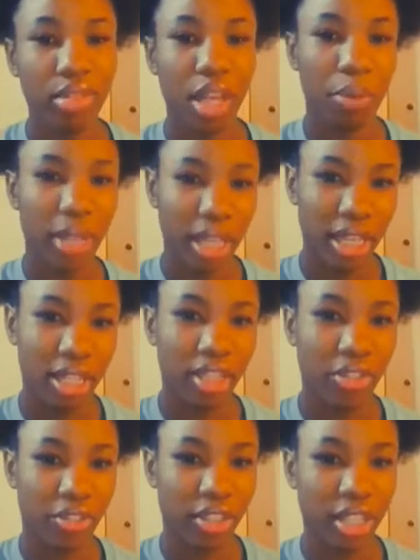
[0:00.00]
I play it in
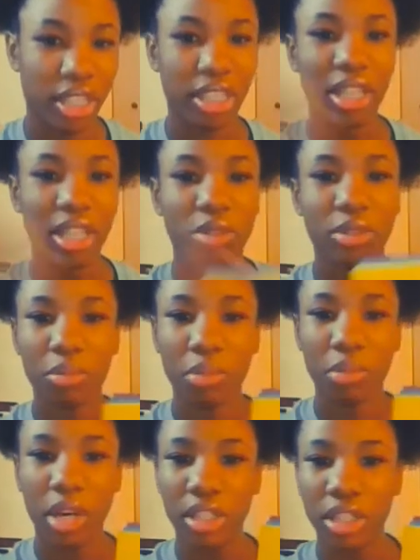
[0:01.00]
different keys. That's what the
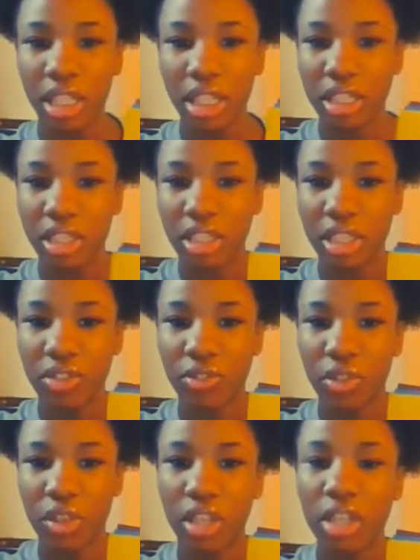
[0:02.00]
modulation is
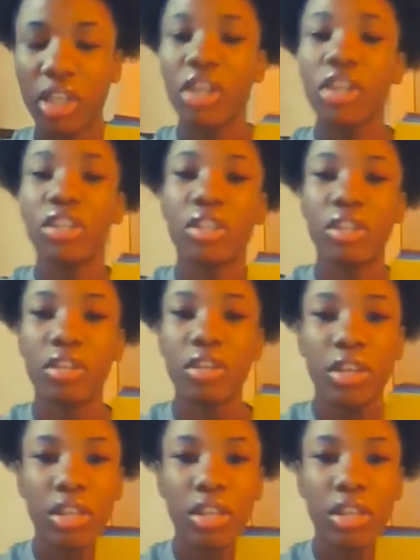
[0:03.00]
for. So,